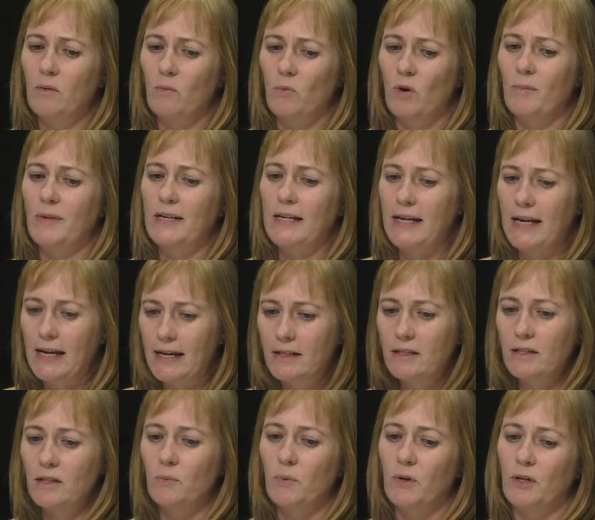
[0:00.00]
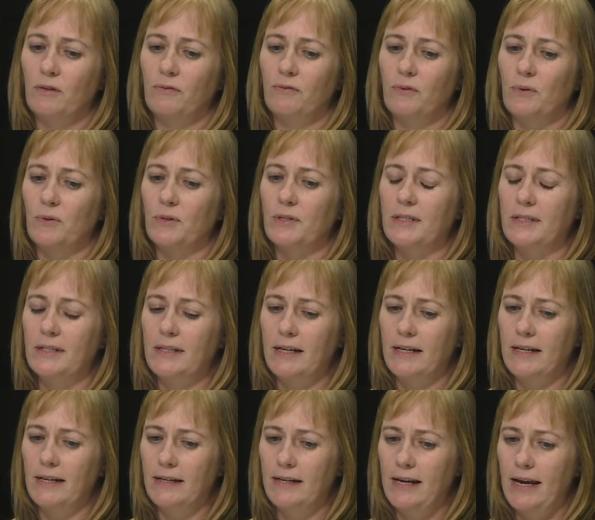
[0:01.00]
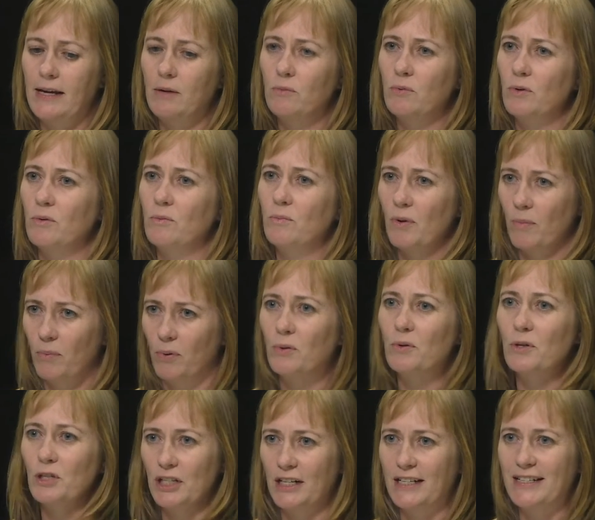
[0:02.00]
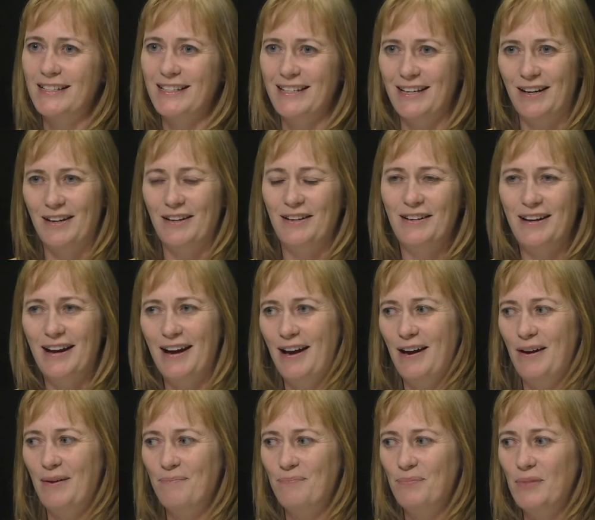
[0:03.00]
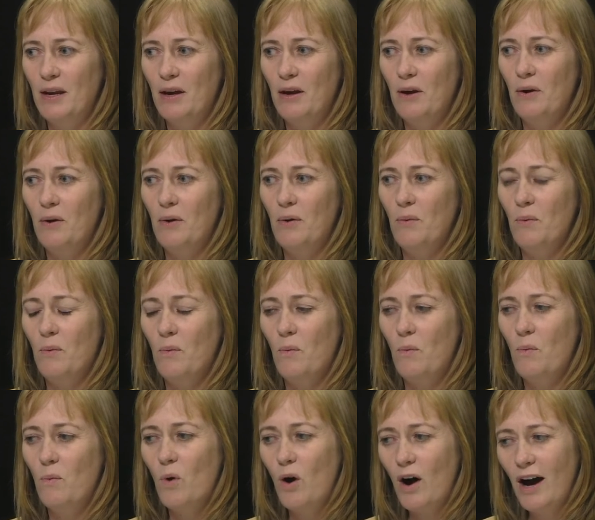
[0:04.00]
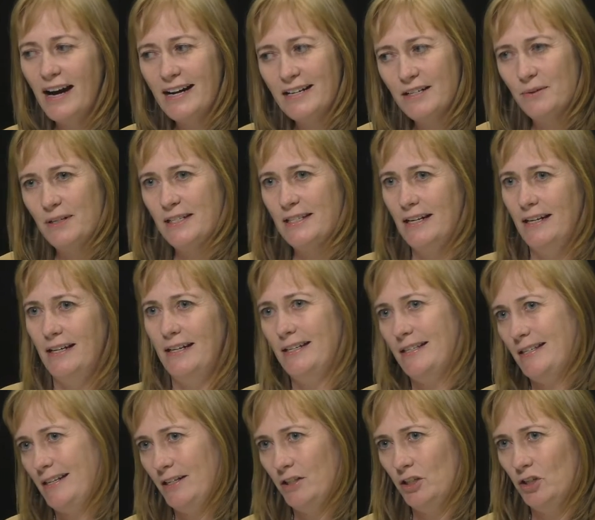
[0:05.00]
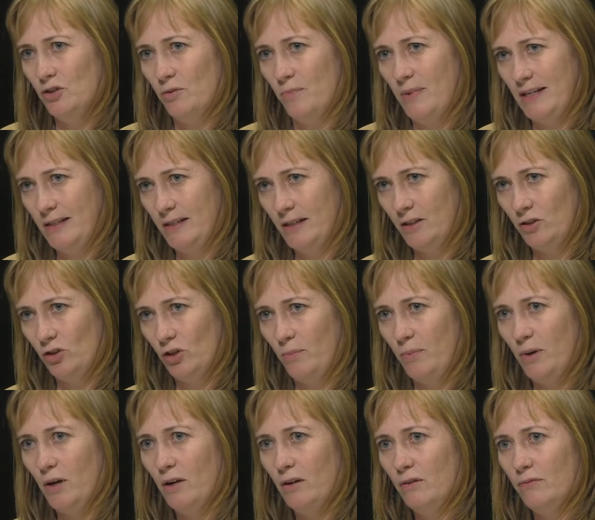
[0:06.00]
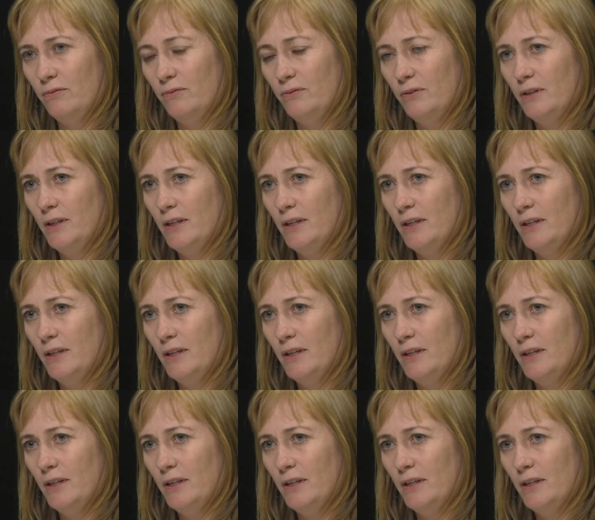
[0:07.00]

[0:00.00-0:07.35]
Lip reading: and women enter the workforce in equal proportions, you know, why do we say such a dramatic drop-off?